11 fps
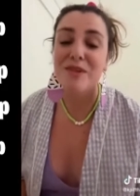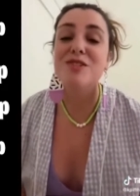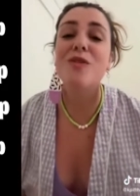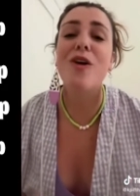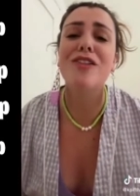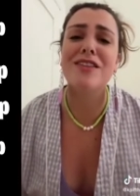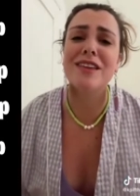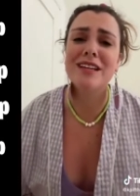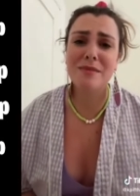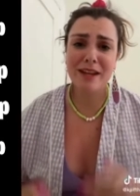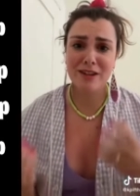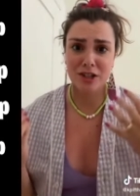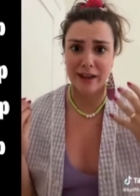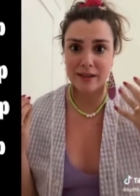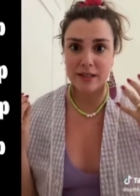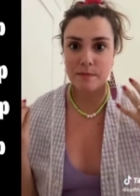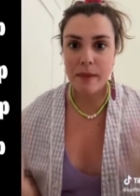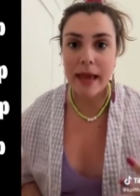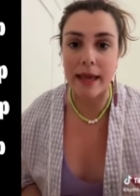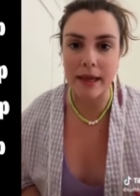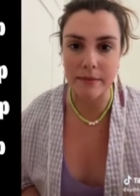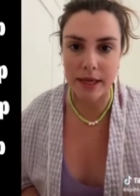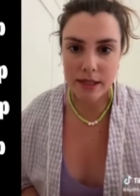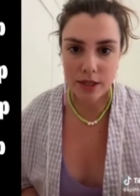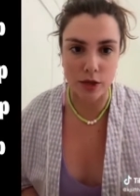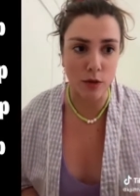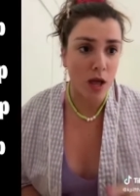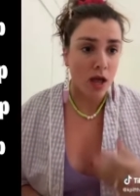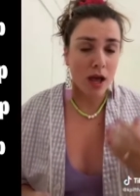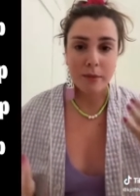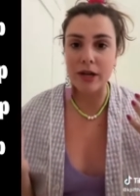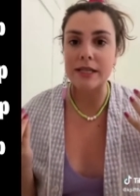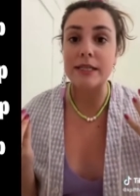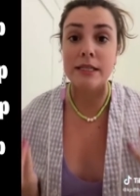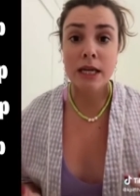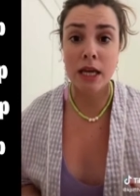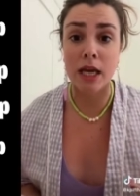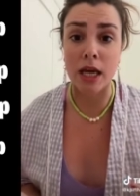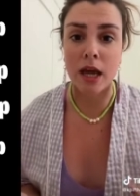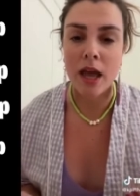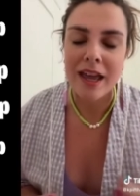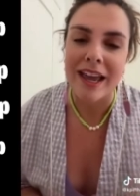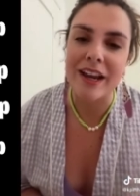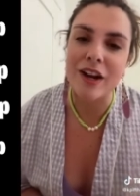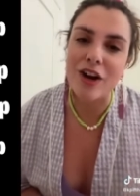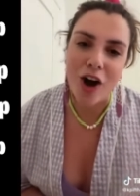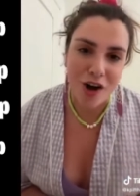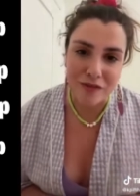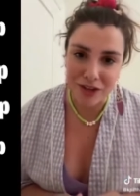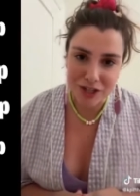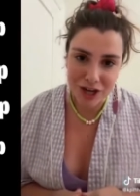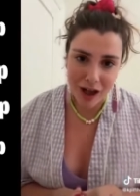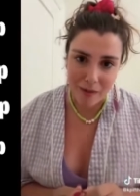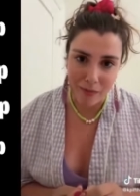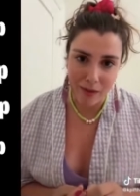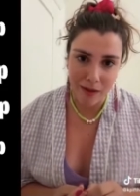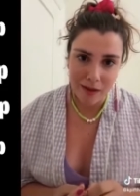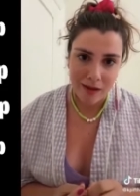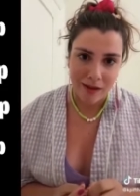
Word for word: gonna do all the things my inner child is begging me to do. I'm gonna sing in a coffee shop.